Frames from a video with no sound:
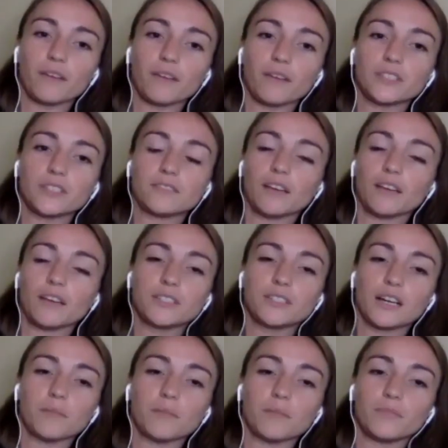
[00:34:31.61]
Every every
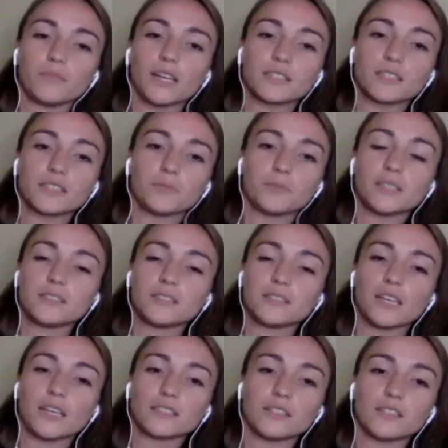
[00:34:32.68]
time yes means
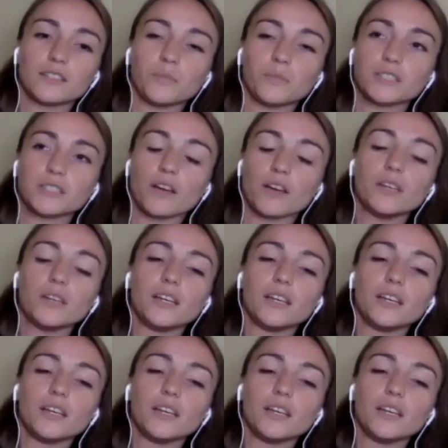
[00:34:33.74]
yes and no means no.